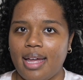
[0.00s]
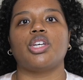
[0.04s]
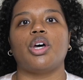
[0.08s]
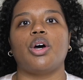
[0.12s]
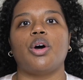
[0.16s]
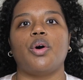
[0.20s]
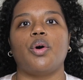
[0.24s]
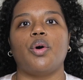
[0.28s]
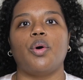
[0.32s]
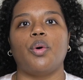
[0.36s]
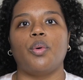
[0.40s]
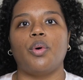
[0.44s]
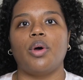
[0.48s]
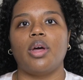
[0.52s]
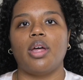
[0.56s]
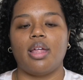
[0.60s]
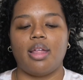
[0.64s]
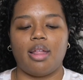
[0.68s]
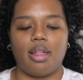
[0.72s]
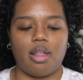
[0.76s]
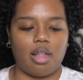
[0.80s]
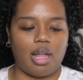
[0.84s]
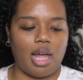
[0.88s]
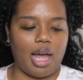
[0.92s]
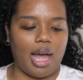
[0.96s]
So
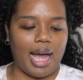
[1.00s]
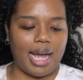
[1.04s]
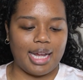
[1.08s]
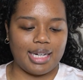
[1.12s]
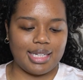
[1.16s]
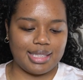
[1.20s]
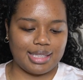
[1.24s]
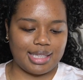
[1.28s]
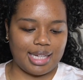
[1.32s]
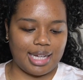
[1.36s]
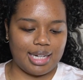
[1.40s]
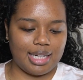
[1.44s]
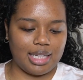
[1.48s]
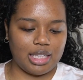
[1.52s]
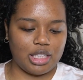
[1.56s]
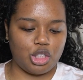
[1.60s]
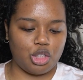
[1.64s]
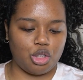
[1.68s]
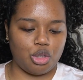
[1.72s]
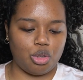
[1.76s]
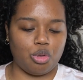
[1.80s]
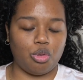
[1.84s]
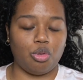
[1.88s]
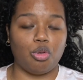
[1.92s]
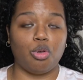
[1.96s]
I decided
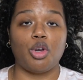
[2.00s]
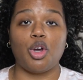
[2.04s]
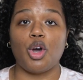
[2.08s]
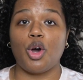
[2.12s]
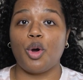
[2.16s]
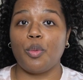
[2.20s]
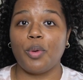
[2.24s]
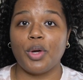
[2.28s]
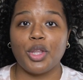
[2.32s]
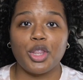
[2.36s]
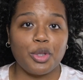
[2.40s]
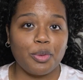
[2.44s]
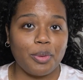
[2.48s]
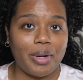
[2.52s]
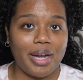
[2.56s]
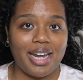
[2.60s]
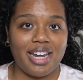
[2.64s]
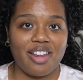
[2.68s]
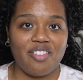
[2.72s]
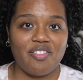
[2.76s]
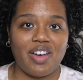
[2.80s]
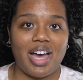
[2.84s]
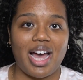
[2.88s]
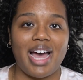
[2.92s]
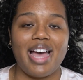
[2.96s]
to go with
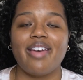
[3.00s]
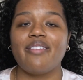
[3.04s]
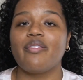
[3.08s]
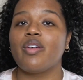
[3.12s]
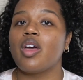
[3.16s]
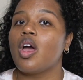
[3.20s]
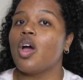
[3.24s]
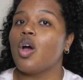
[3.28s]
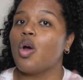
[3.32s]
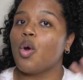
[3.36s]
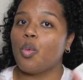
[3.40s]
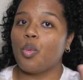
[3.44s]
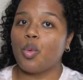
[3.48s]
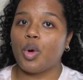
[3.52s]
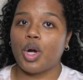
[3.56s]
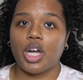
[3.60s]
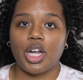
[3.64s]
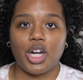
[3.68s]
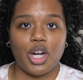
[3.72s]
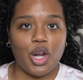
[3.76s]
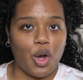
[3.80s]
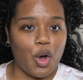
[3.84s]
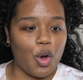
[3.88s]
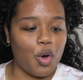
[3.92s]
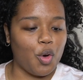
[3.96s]
385. We're
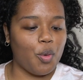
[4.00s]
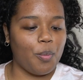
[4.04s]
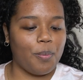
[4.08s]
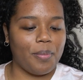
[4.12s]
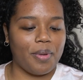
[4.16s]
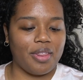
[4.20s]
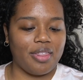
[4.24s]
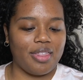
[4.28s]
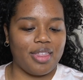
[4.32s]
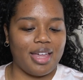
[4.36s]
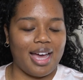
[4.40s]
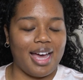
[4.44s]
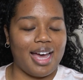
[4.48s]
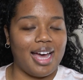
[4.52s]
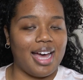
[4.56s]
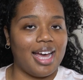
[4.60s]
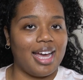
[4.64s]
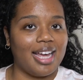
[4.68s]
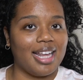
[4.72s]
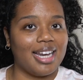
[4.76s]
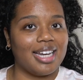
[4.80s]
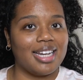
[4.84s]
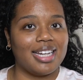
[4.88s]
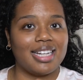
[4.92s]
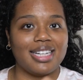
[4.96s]
gonna hope
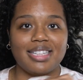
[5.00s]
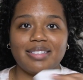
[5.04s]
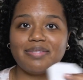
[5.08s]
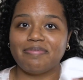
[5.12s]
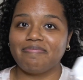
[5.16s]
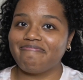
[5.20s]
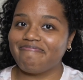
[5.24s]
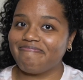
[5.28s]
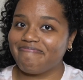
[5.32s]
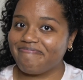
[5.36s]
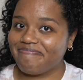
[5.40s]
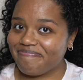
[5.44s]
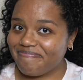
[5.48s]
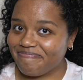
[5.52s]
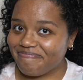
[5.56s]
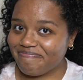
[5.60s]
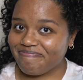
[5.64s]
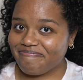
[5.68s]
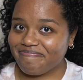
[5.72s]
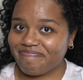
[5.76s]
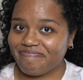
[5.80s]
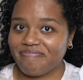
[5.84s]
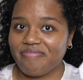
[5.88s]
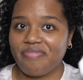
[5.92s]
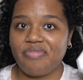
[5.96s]
that
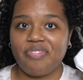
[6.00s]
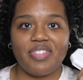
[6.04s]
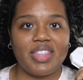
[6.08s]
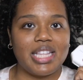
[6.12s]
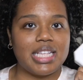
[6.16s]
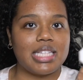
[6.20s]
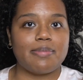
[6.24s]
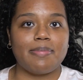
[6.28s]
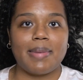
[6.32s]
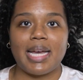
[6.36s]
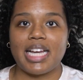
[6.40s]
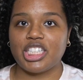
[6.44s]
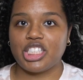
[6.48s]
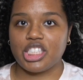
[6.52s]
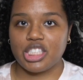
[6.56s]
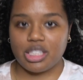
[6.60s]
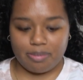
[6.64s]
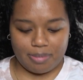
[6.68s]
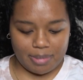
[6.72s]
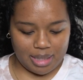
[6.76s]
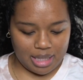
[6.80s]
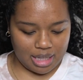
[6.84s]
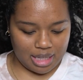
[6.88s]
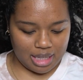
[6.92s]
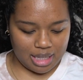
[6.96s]
this matches
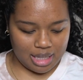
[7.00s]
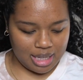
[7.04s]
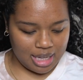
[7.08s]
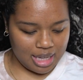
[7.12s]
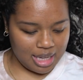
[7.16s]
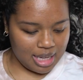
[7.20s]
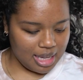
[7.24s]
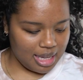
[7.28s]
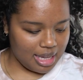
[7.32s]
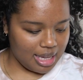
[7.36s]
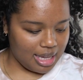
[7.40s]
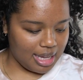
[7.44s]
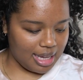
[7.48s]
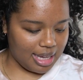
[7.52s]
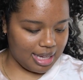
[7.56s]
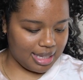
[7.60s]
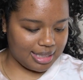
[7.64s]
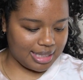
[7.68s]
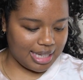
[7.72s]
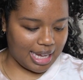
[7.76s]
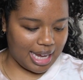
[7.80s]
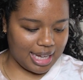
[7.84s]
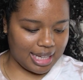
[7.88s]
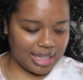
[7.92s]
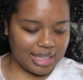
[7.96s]
me
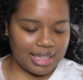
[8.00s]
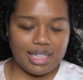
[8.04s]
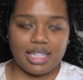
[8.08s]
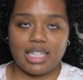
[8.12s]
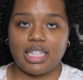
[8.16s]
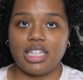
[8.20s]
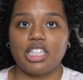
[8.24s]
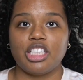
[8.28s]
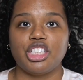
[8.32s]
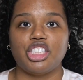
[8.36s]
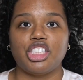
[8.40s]
exactly.